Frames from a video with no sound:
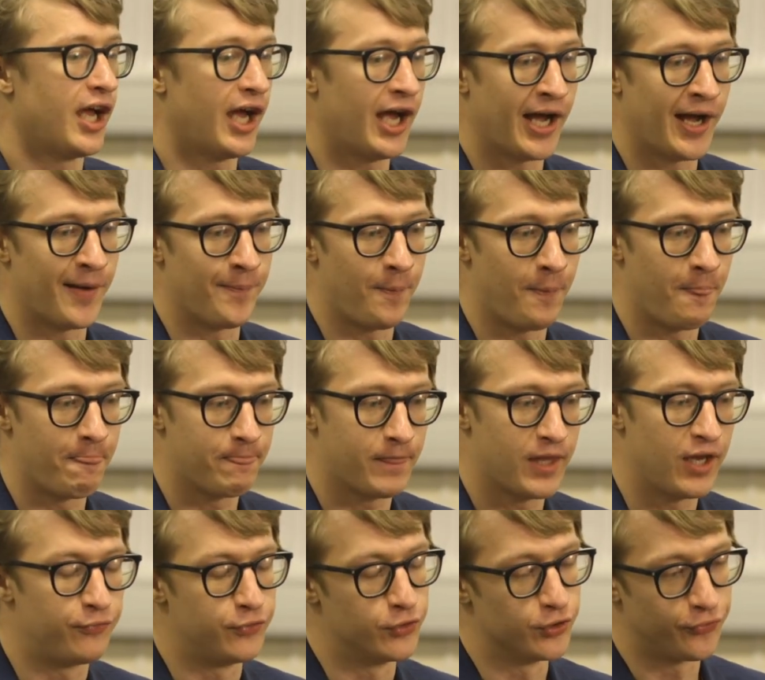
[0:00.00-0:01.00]
um,
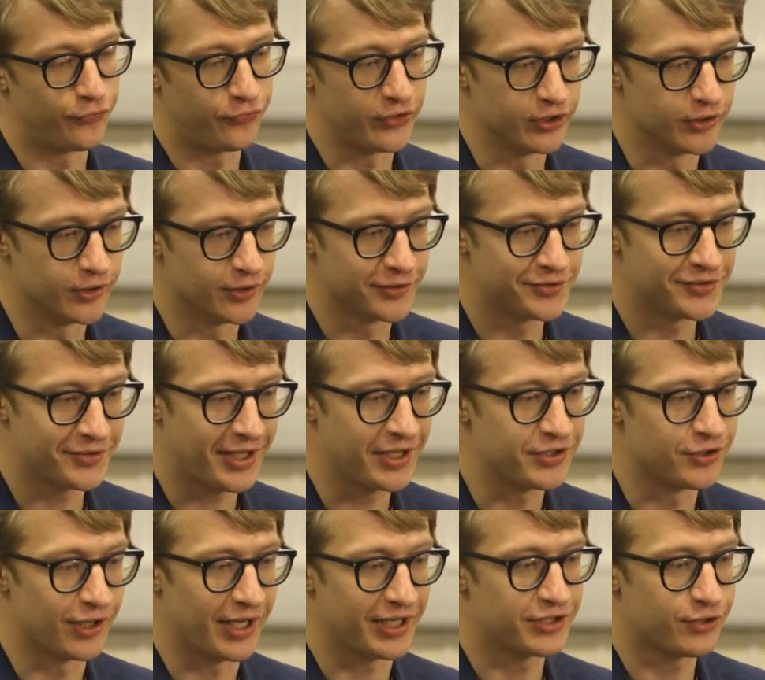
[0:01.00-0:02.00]
if you're a field
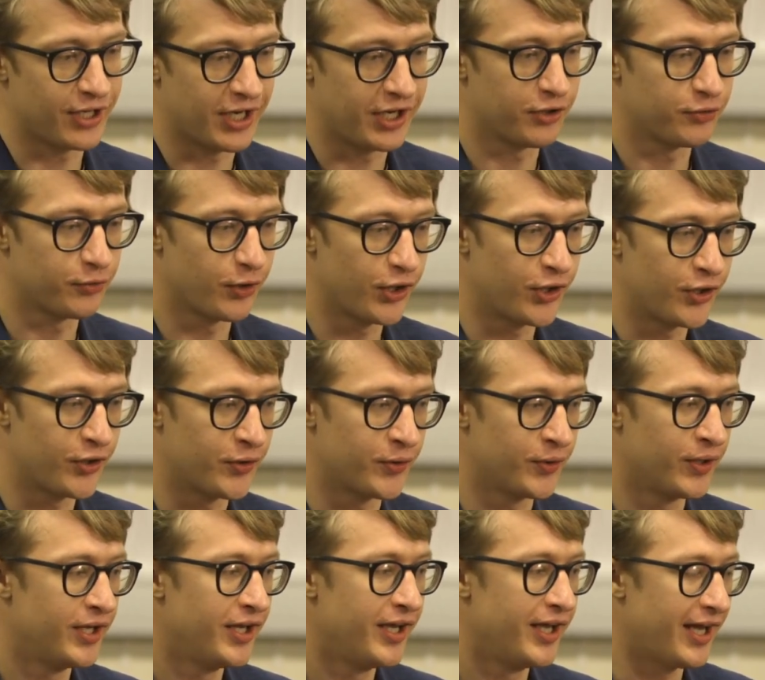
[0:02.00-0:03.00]
and you're like trying to
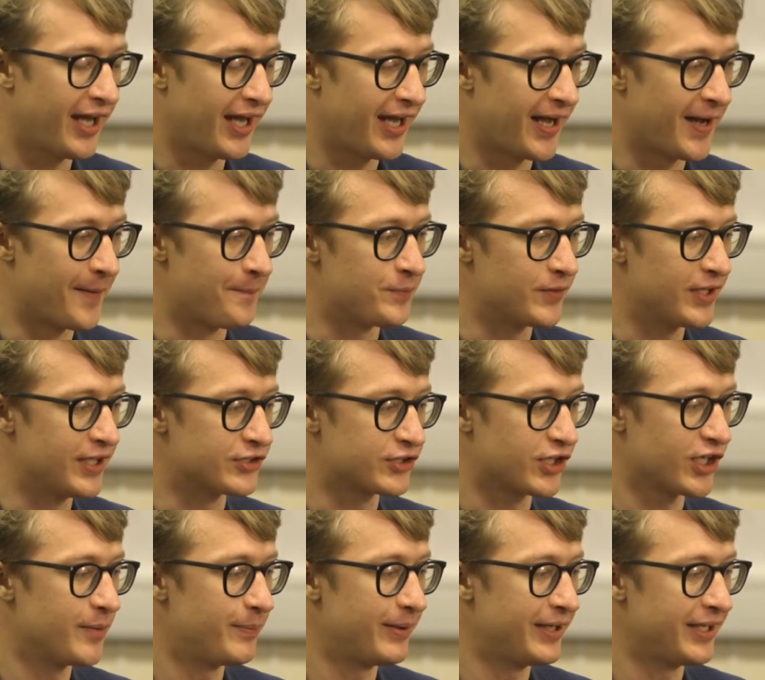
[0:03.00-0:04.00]
grow, um, it's
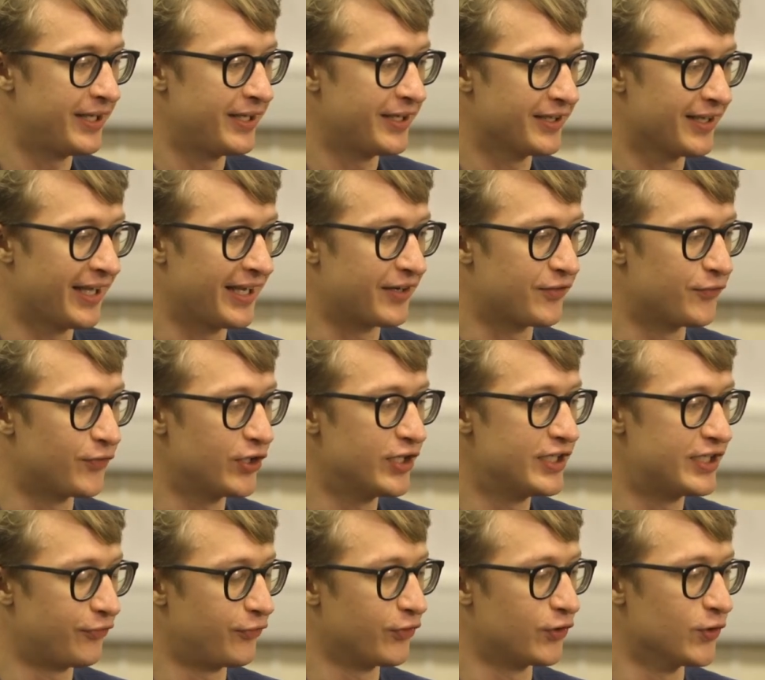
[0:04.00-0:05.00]
going to be like very
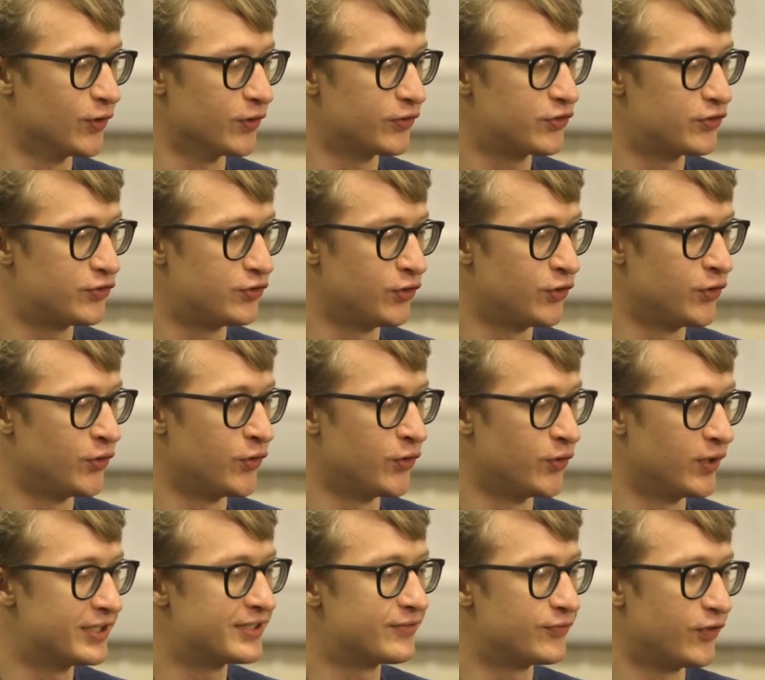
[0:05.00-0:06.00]
difficult
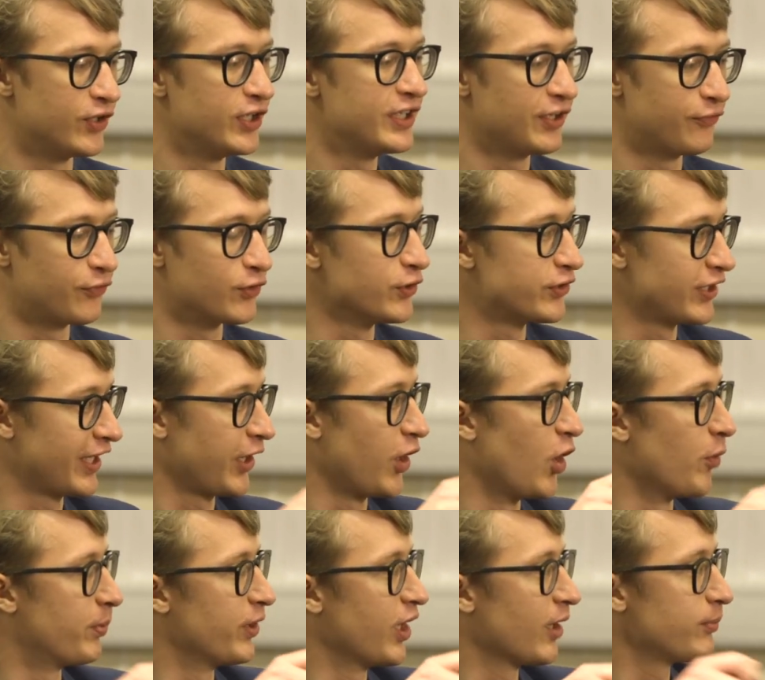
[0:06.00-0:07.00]
to, it's very difficult to like
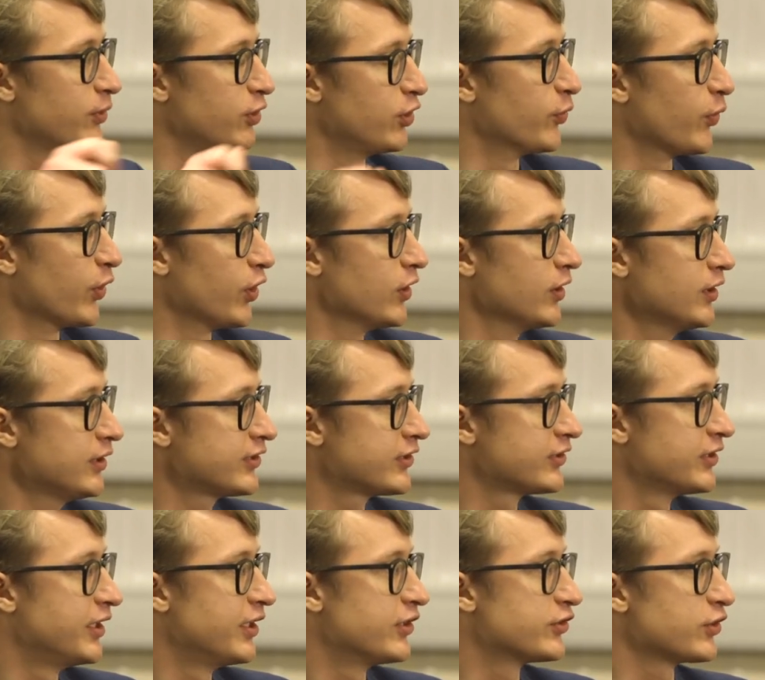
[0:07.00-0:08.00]
open up new
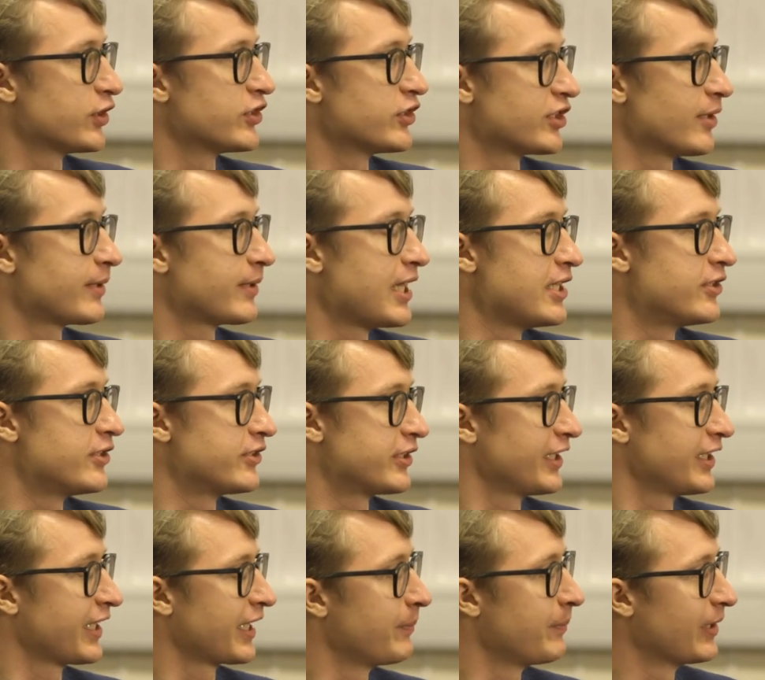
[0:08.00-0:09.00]
roles. So in some cases,
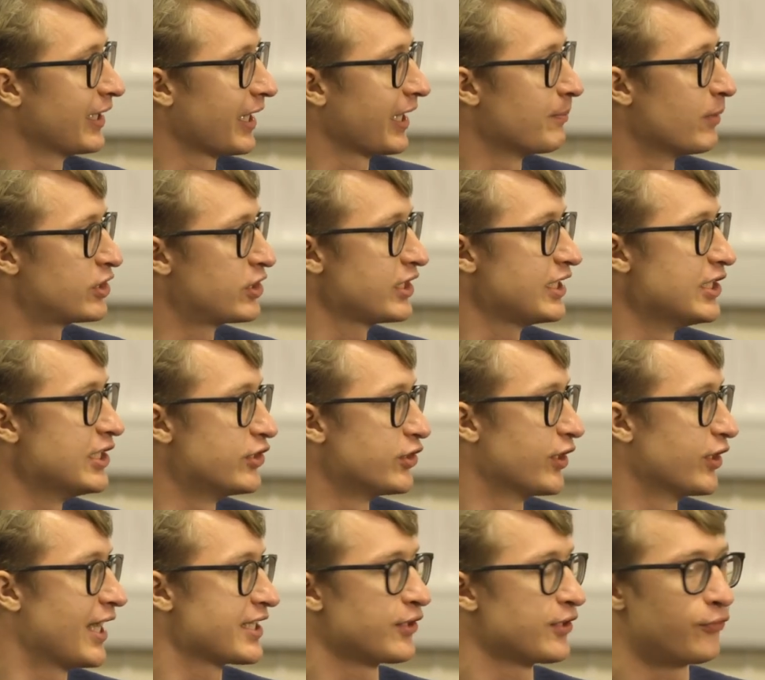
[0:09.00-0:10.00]
it can be like much
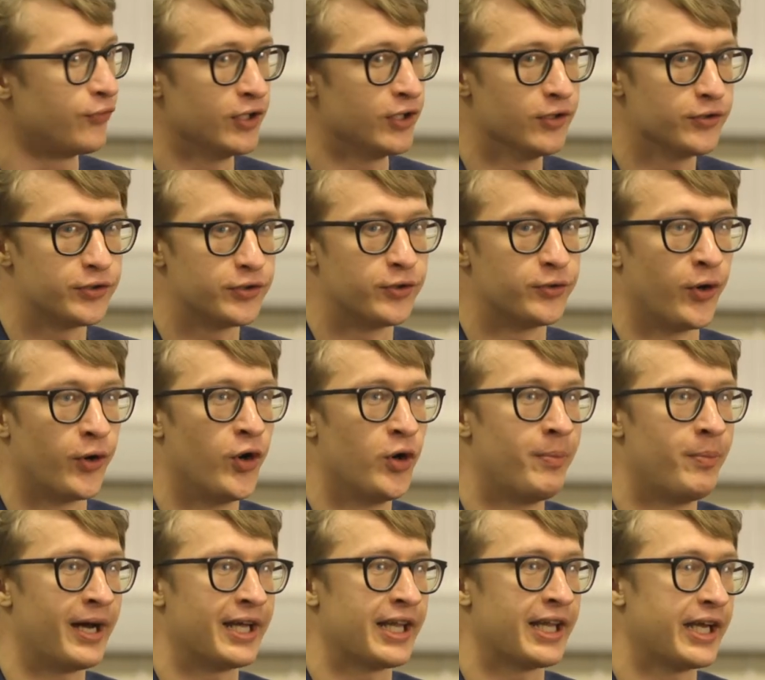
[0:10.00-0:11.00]
easier as a field to grow
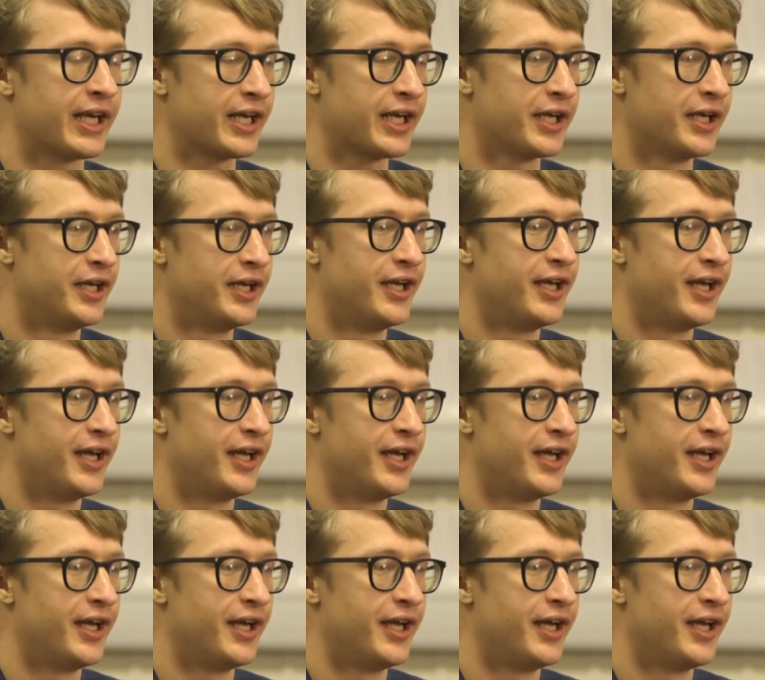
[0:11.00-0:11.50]
by like,